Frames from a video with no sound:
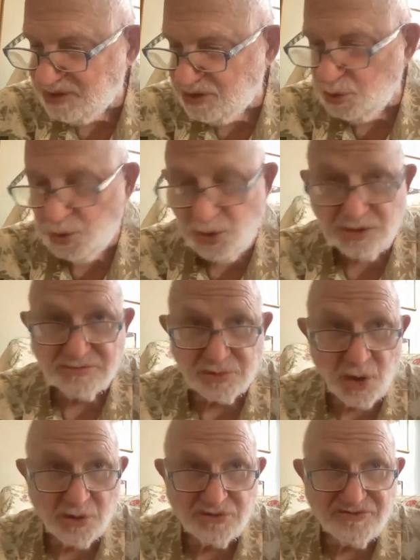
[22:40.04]
Gould
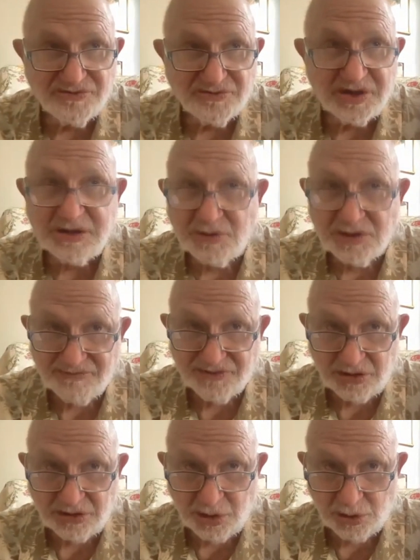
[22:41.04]
wrote frequently
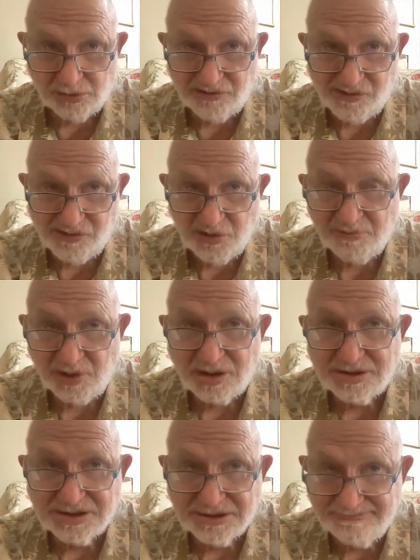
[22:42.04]
for the New York Review of
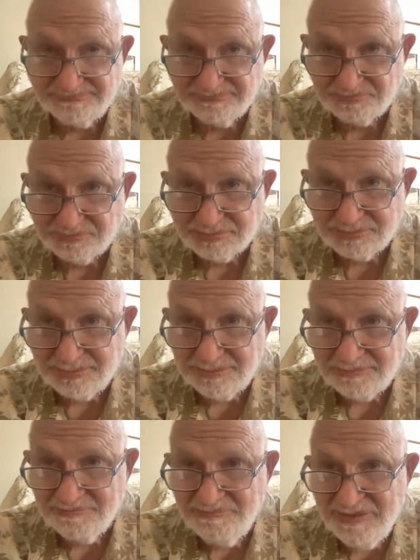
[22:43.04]
Books,
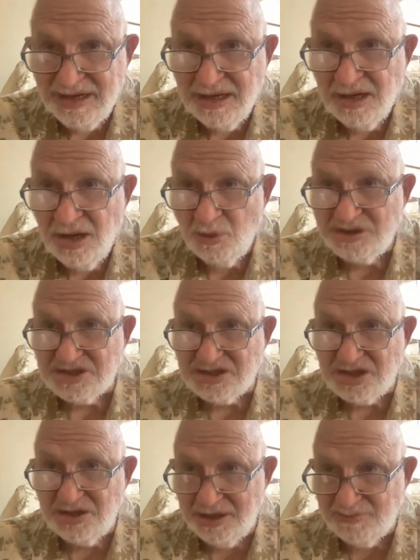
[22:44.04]
which is
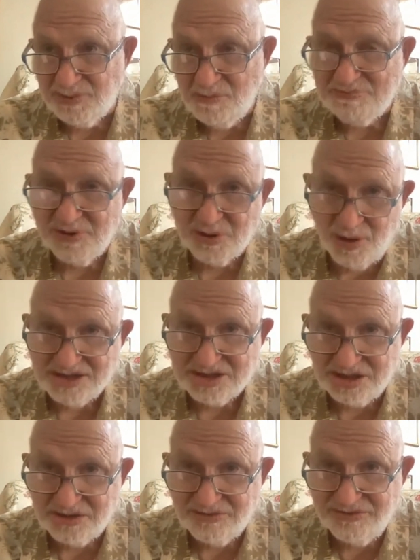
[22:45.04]
a liberal,
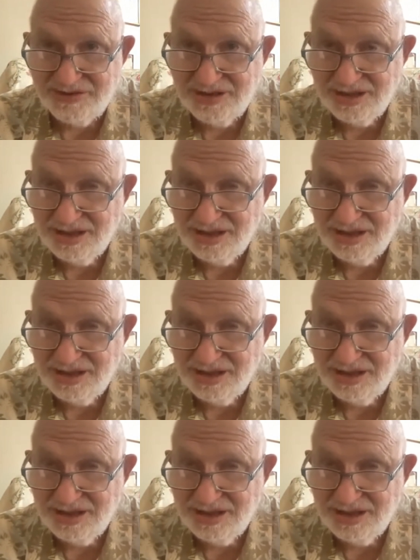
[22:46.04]
progressive,